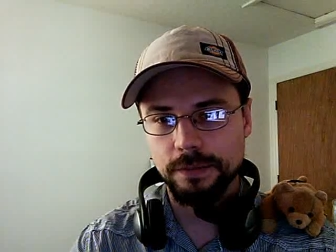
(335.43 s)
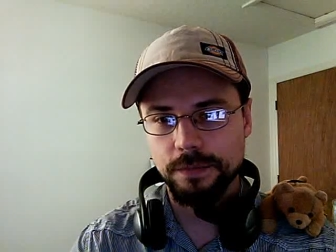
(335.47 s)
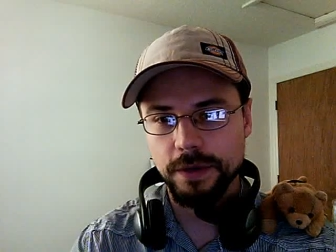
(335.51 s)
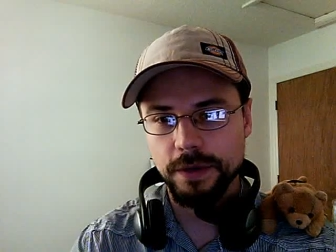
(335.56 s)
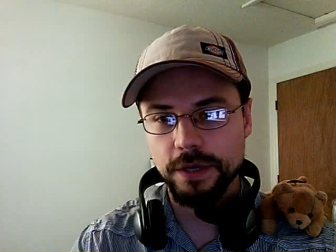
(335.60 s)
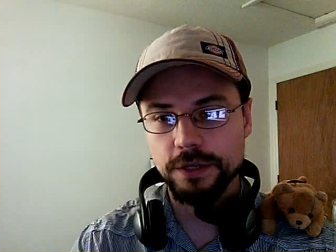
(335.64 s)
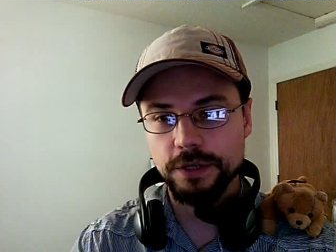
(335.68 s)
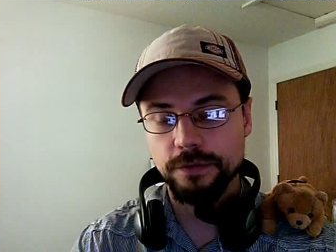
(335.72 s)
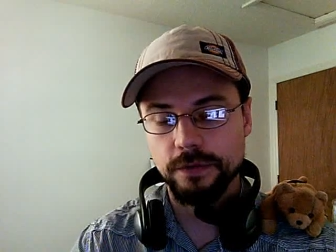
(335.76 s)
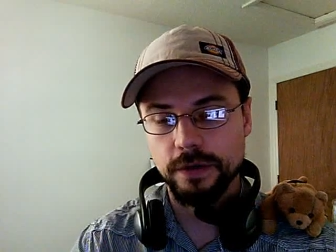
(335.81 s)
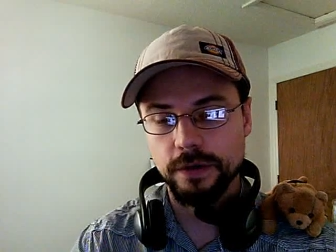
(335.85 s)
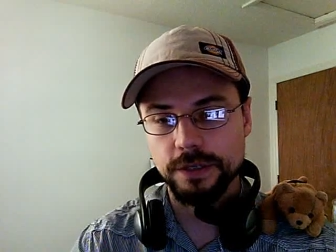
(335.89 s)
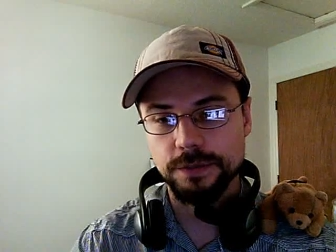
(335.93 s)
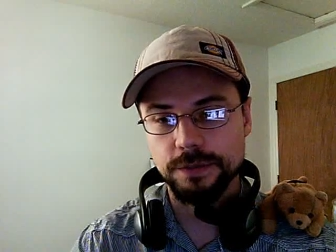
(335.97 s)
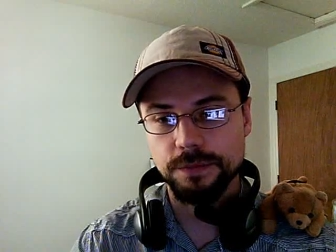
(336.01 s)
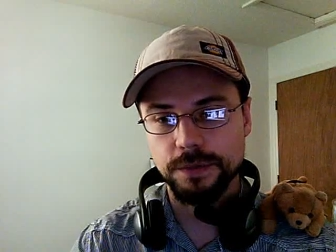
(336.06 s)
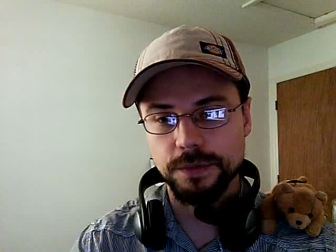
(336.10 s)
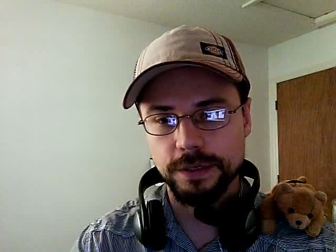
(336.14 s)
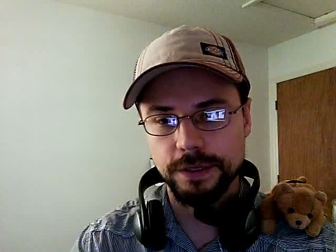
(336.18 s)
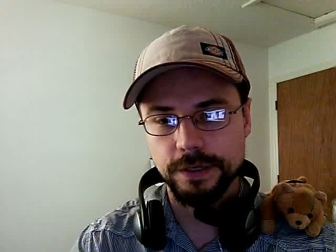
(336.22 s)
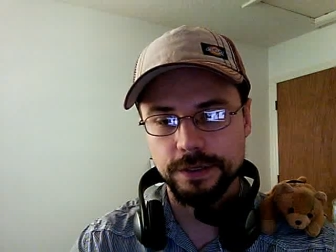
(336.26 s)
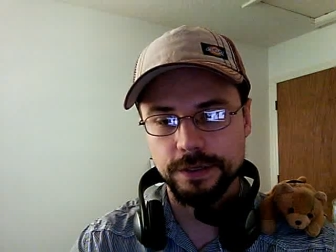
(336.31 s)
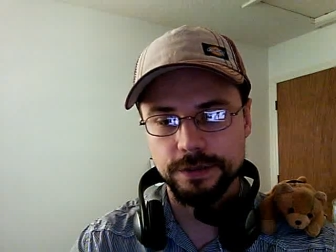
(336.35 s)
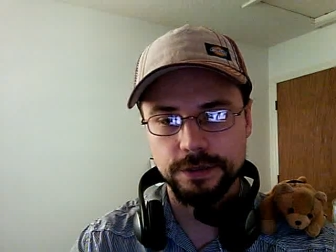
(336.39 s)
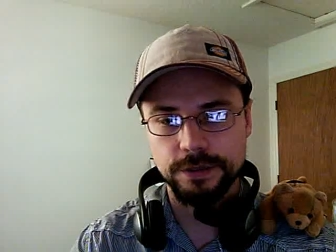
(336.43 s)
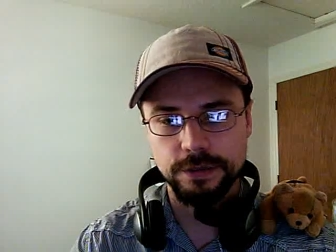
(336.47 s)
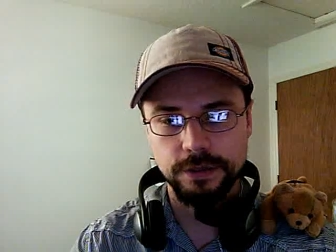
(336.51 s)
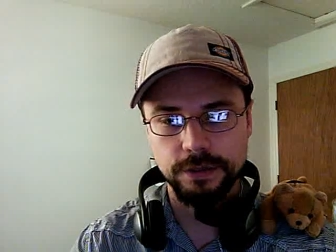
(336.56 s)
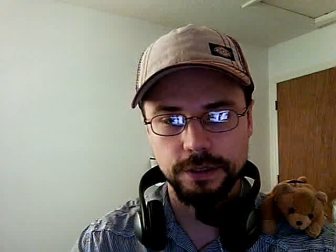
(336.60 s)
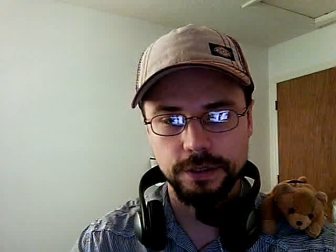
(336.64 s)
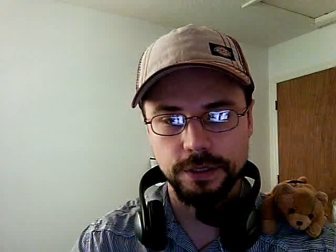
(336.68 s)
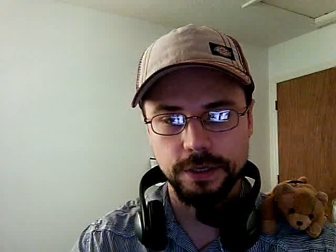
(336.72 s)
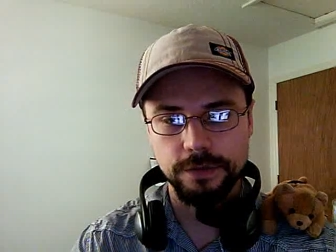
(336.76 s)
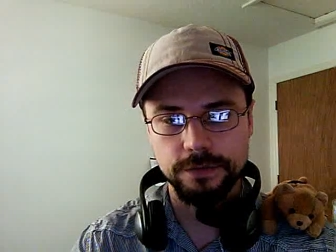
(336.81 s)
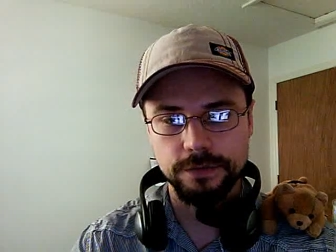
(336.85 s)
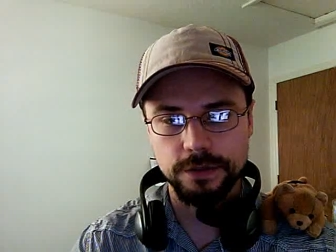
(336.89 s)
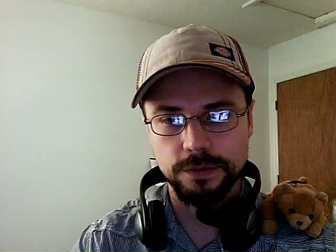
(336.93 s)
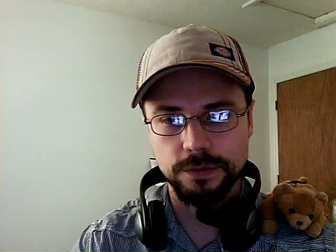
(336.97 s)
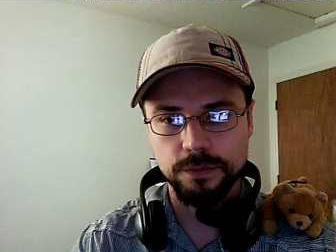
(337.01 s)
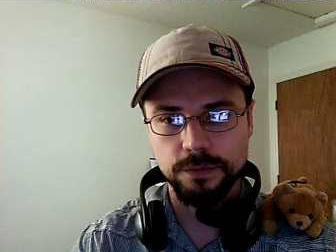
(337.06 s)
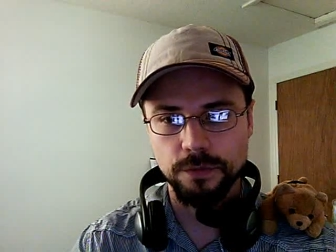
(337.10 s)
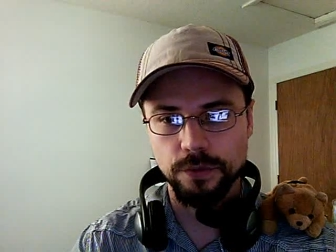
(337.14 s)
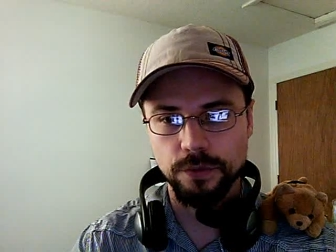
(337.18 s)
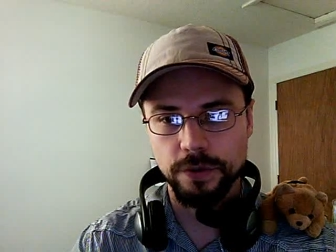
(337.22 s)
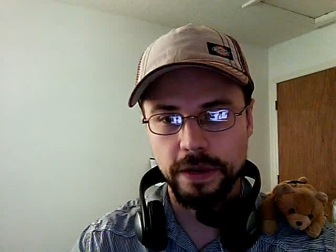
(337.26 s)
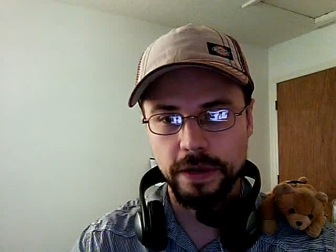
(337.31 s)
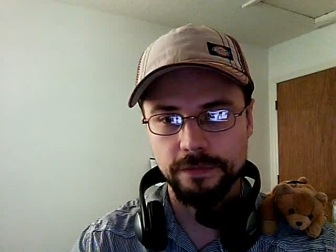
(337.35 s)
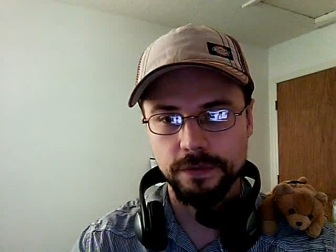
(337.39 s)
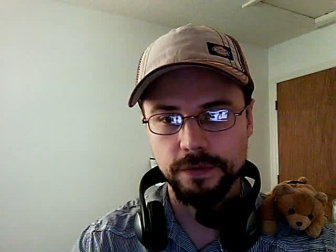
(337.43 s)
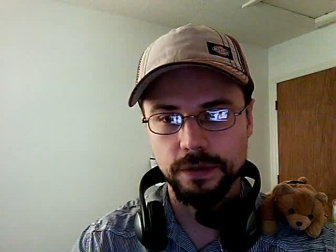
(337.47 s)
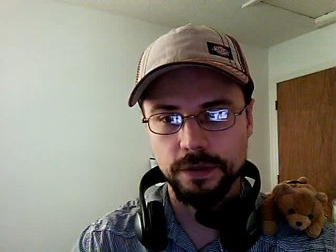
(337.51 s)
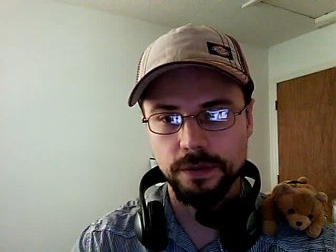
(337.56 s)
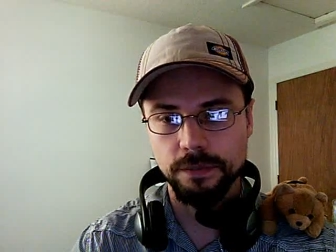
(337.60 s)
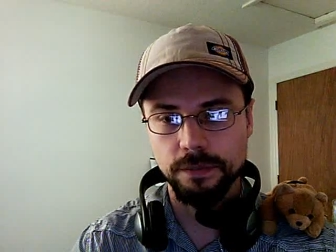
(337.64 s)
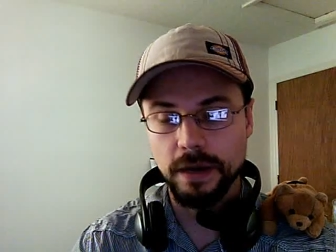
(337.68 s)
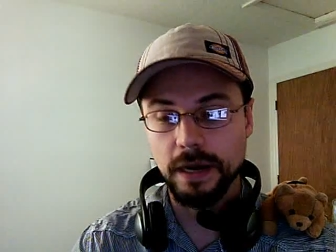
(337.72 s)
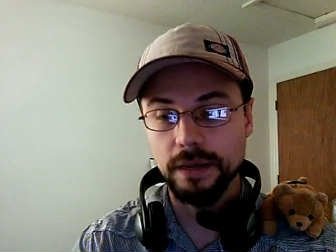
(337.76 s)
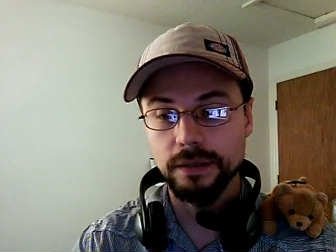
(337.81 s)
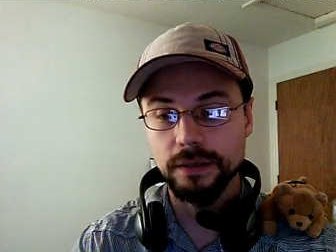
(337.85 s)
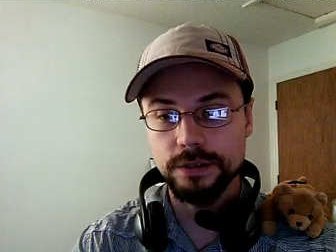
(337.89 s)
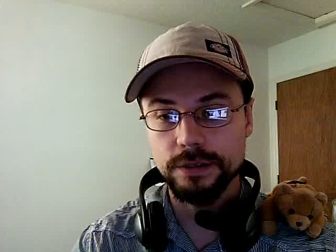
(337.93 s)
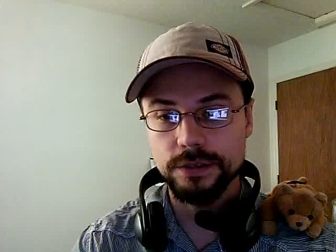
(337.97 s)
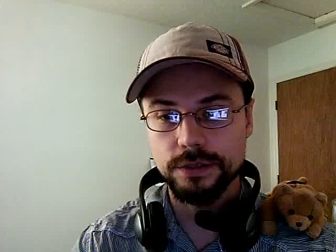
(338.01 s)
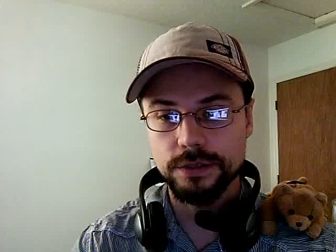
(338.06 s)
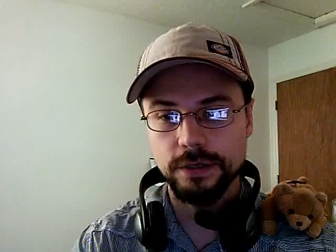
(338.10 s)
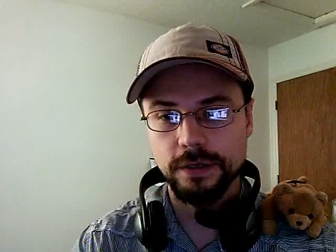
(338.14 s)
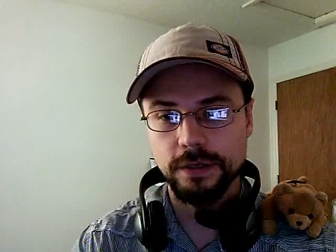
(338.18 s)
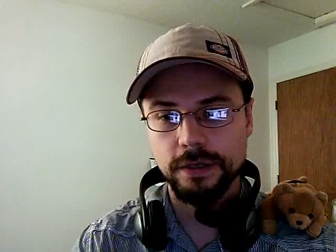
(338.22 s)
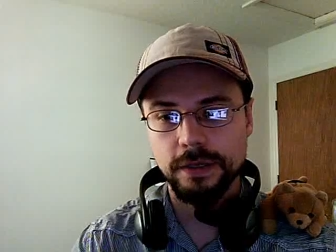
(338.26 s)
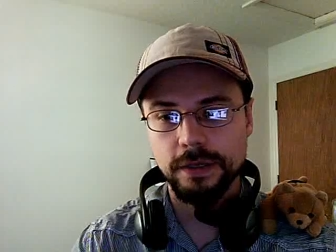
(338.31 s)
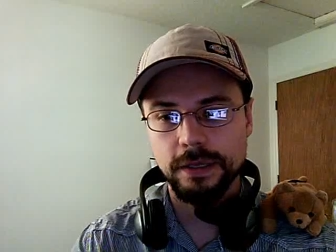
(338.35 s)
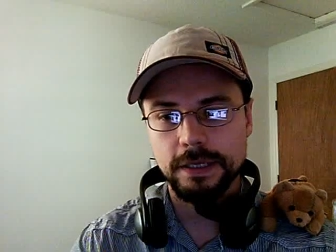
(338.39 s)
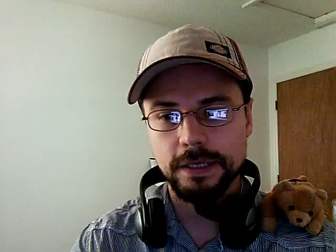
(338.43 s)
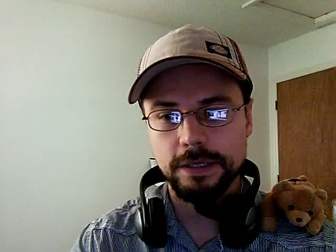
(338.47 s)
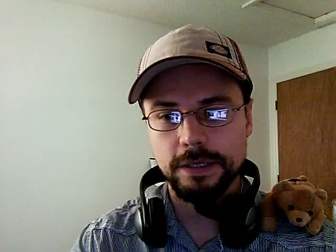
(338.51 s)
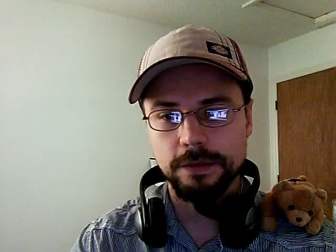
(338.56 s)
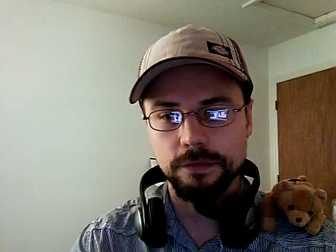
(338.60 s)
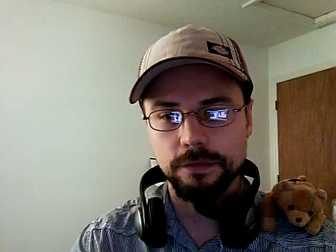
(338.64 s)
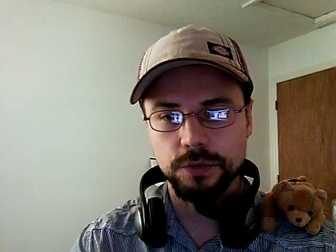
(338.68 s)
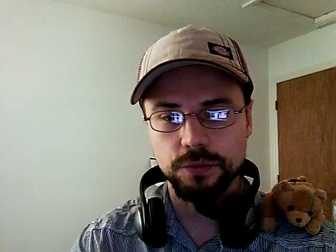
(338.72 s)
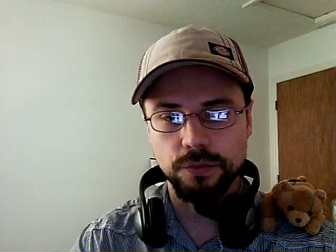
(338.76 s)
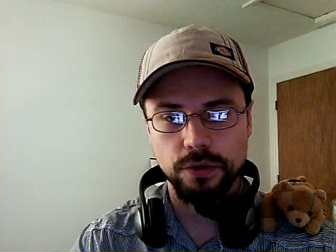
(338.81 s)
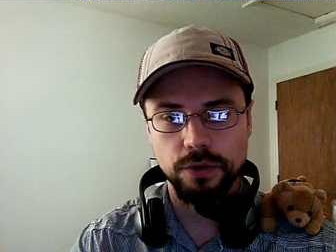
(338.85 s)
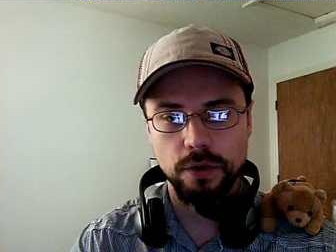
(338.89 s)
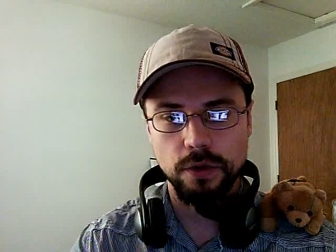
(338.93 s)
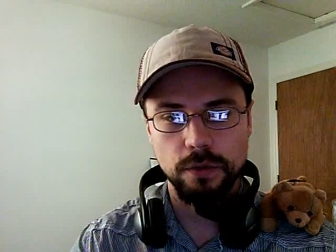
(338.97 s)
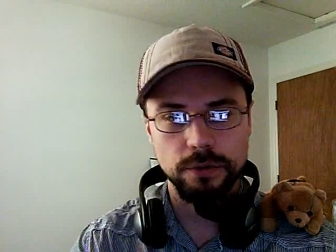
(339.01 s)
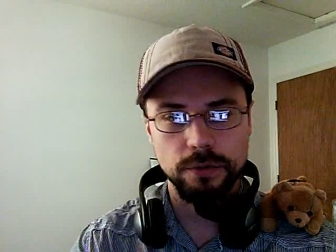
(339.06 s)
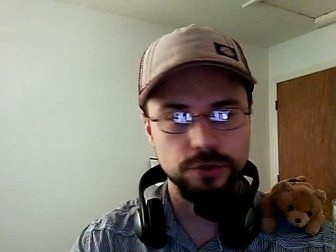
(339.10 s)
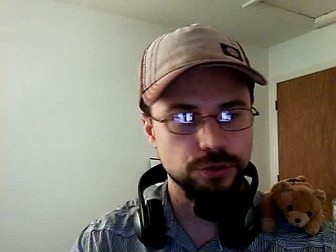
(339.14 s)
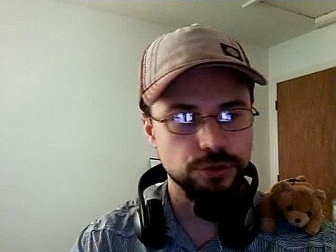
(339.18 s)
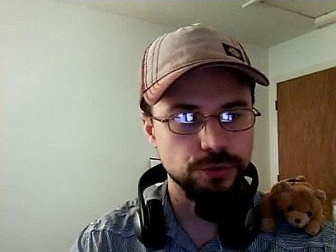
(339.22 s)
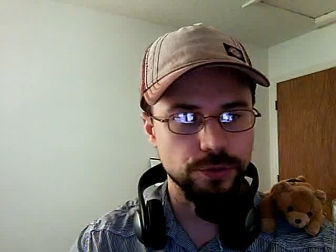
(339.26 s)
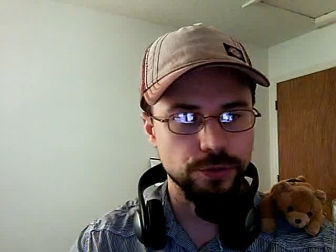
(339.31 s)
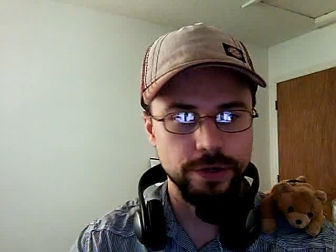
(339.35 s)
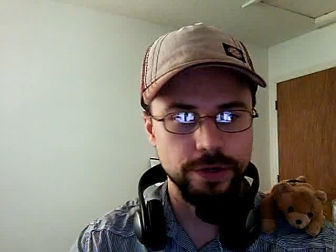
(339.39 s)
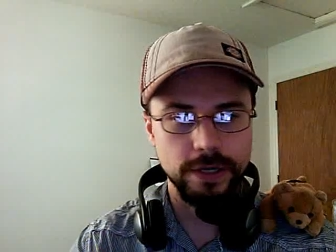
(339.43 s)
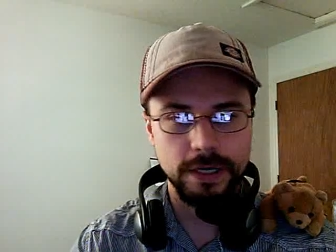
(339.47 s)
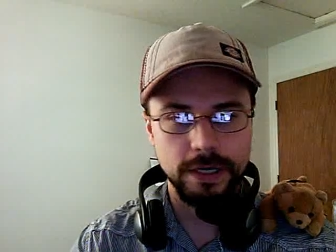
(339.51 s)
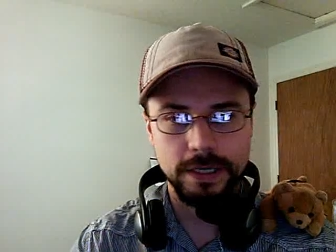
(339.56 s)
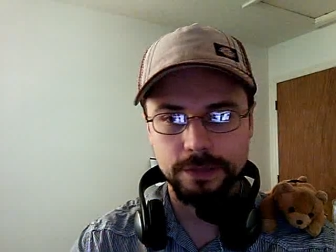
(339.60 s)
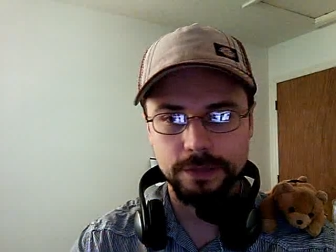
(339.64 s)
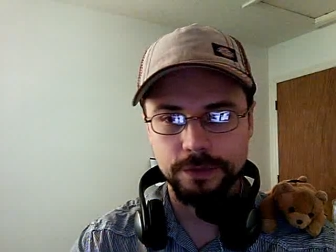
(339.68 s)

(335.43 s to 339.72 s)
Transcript: page for us because it gives us more heavy pilots, which we're always short on.